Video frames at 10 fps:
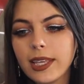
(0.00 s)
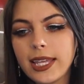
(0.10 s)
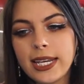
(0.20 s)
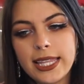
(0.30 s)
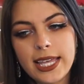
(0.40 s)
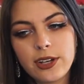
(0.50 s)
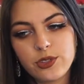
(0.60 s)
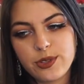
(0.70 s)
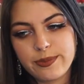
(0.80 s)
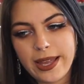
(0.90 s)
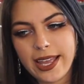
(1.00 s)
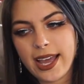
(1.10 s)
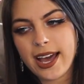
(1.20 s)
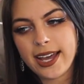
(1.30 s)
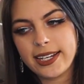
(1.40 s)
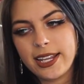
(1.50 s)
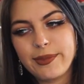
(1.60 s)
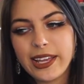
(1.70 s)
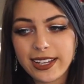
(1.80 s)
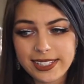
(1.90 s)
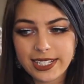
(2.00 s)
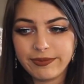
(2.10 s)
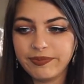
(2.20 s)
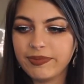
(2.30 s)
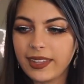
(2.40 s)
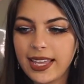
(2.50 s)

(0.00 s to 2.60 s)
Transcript: And in the house was my aunt and my cousin.